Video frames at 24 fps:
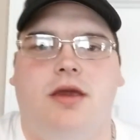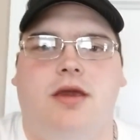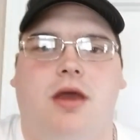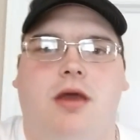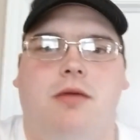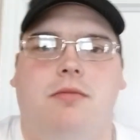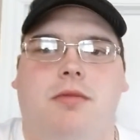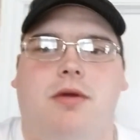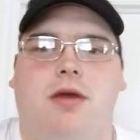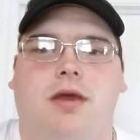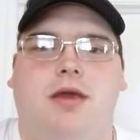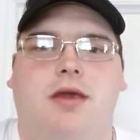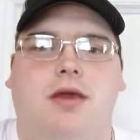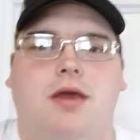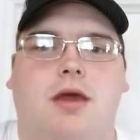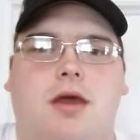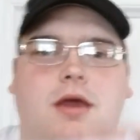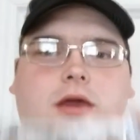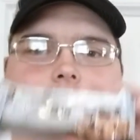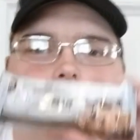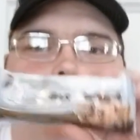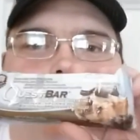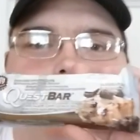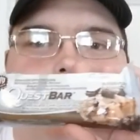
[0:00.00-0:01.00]
I got my,
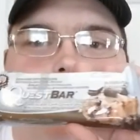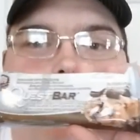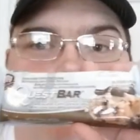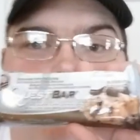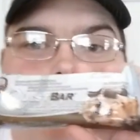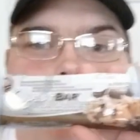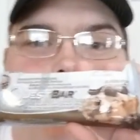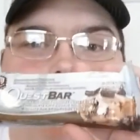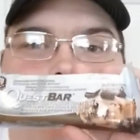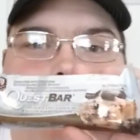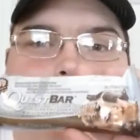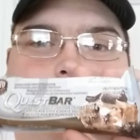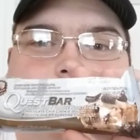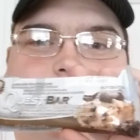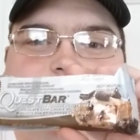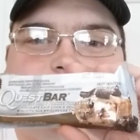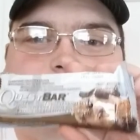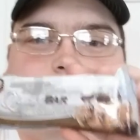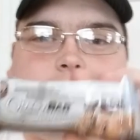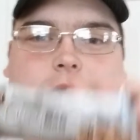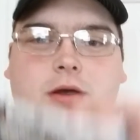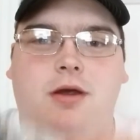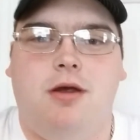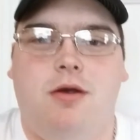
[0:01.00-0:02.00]
uh, my
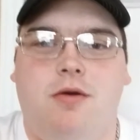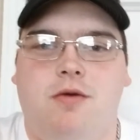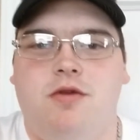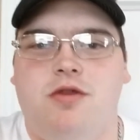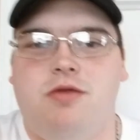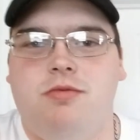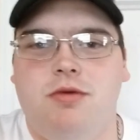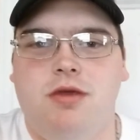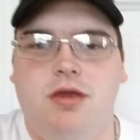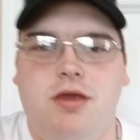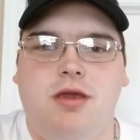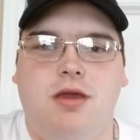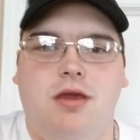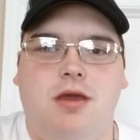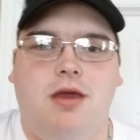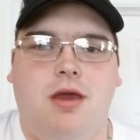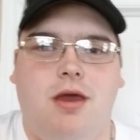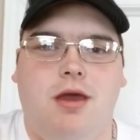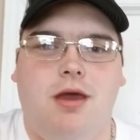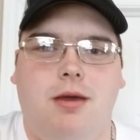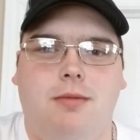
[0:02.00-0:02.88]
Quest Bar with me.